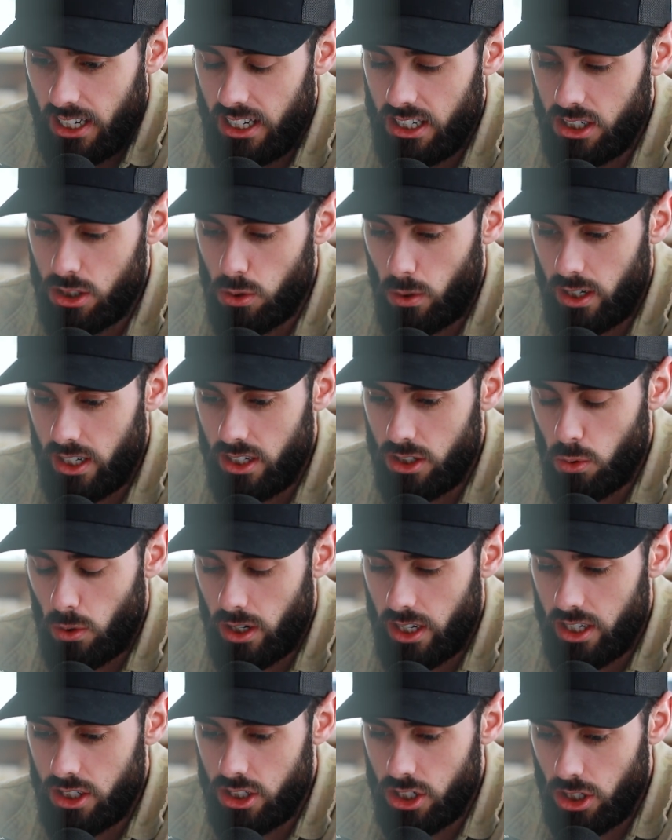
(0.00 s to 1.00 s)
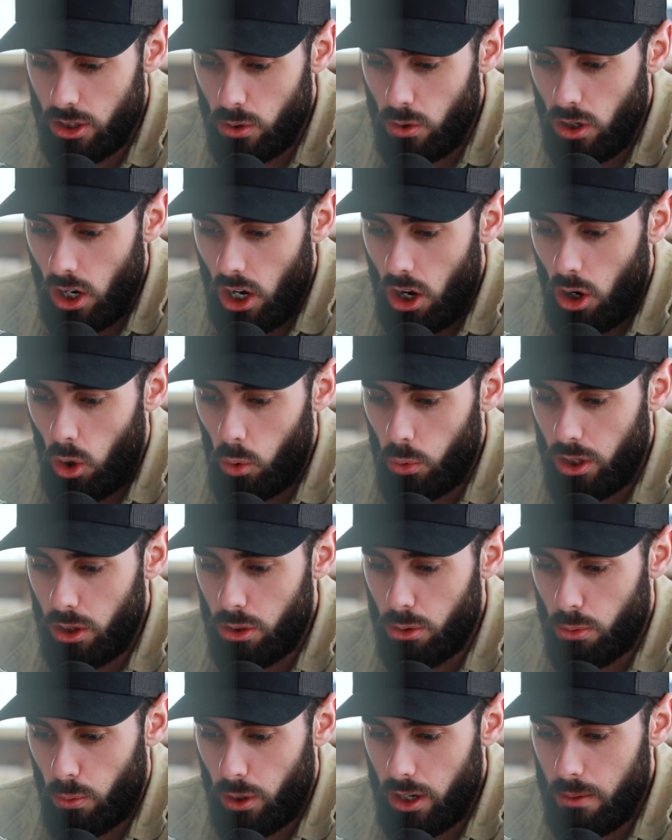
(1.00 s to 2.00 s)
In 2022, only
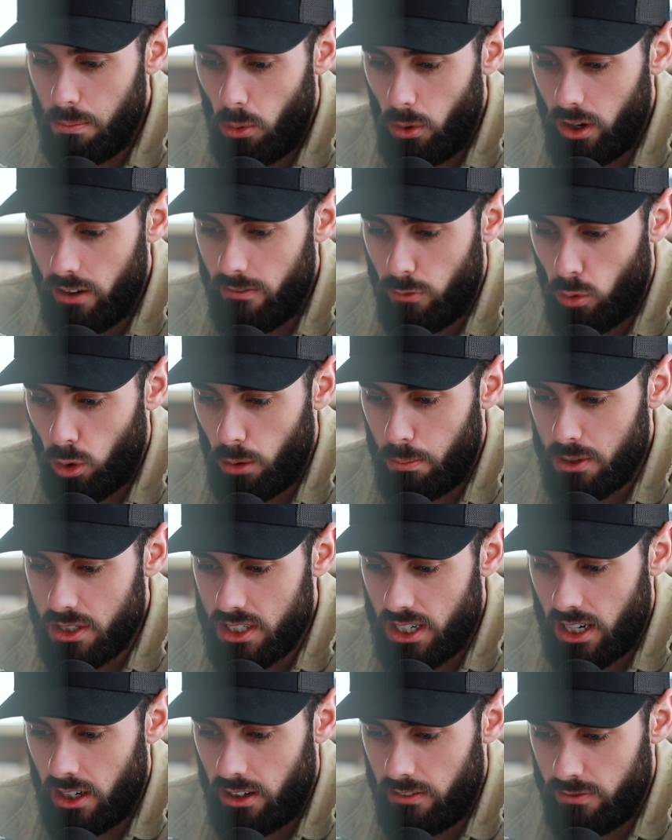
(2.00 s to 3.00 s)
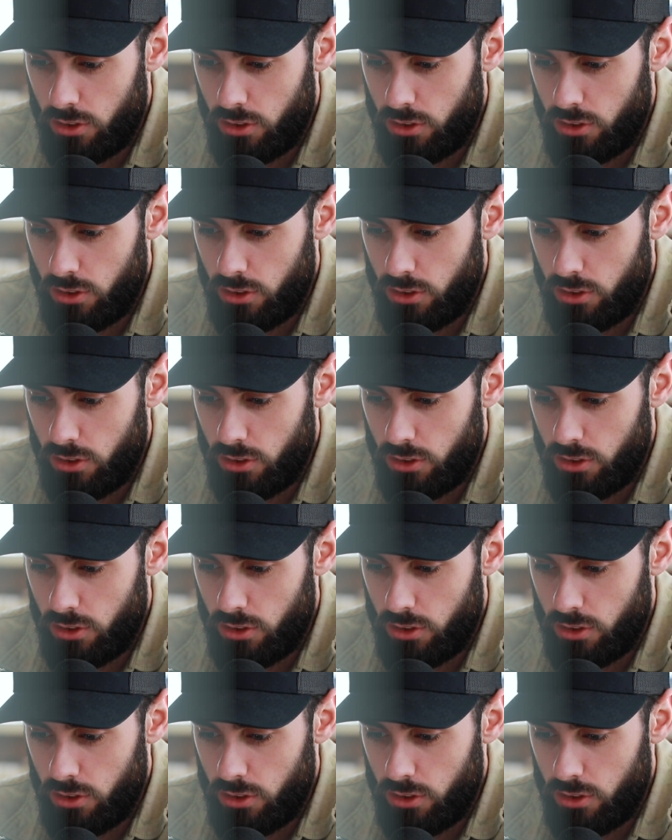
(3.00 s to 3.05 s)
3.4%